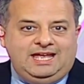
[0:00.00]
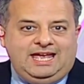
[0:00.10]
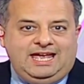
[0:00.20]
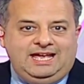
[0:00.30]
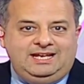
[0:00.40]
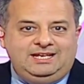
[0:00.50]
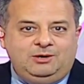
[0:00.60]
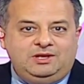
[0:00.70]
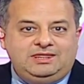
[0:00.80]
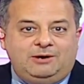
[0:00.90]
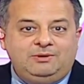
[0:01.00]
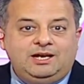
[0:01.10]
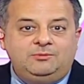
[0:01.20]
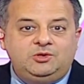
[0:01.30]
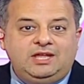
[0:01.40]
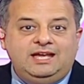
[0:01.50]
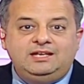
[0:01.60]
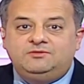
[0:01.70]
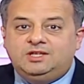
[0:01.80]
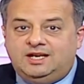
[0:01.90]
And with that, we come to the end
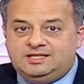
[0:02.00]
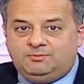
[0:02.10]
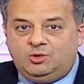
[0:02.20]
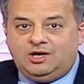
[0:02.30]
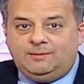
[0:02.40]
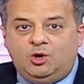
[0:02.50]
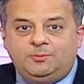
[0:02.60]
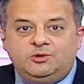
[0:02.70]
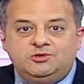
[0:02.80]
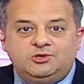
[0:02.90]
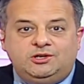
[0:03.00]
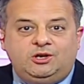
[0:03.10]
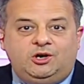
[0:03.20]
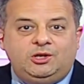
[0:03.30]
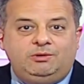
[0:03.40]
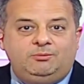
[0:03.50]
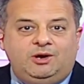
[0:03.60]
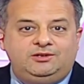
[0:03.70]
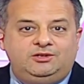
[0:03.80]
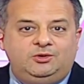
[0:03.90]
of tonight's program. I hope you enjoyed all that we
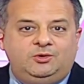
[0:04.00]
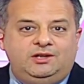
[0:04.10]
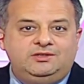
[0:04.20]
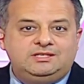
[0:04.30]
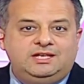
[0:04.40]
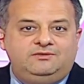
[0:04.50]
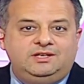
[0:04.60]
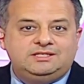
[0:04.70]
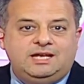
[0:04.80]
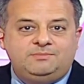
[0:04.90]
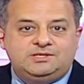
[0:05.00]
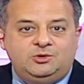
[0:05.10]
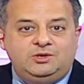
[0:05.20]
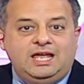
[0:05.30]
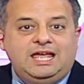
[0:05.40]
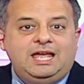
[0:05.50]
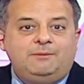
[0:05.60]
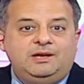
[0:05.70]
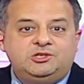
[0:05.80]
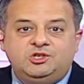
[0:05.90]
brought to you on this evening's episode.
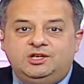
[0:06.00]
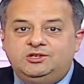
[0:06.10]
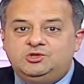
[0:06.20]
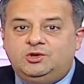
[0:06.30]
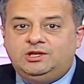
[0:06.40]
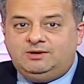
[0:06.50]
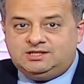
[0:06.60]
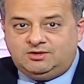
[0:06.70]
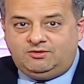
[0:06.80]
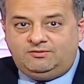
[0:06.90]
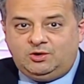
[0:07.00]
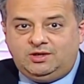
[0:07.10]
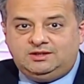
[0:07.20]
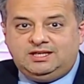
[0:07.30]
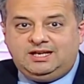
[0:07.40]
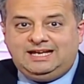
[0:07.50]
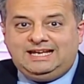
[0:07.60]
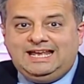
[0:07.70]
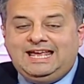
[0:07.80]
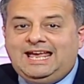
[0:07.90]
Make sure to enjoy the rest of your viewing
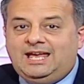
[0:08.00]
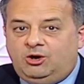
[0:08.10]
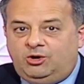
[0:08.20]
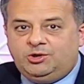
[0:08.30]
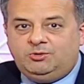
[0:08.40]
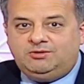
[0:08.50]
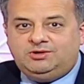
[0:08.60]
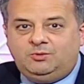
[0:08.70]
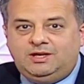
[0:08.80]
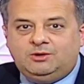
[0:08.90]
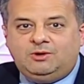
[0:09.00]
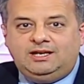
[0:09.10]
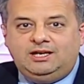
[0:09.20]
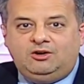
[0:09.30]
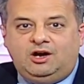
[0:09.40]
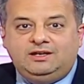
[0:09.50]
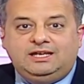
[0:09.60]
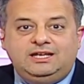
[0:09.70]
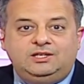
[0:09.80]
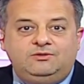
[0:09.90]
tonight and all throughout the week right here on
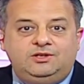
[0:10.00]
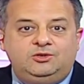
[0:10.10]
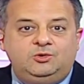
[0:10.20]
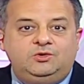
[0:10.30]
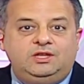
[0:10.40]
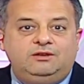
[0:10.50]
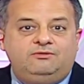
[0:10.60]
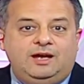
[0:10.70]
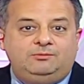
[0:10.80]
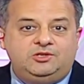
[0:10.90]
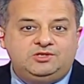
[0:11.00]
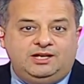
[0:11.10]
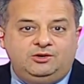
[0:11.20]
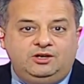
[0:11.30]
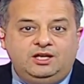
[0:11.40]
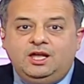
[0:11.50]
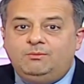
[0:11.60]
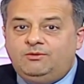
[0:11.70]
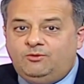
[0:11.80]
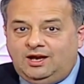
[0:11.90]
KTV2, the family channel.
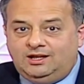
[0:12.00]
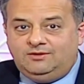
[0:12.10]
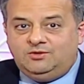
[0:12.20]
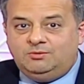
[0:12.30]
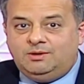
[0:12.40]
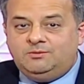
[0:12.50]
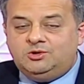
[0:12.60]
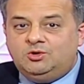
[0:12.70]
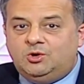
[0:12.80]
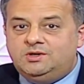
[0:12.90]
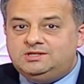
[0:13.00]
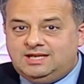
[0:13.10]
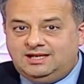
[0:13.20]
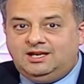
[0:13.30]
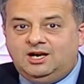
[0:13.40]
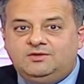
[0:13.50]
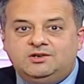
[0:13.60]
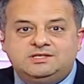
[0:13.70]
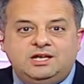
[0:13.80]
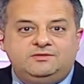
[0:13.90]
Before I leave you, remember to always take care of
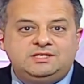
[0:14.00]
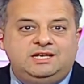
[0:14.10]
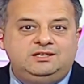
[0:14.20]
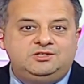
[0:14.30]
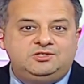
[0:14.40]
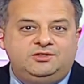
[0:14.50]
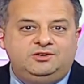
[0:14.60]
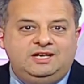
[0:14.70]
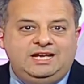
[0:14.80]
yourselves and each other,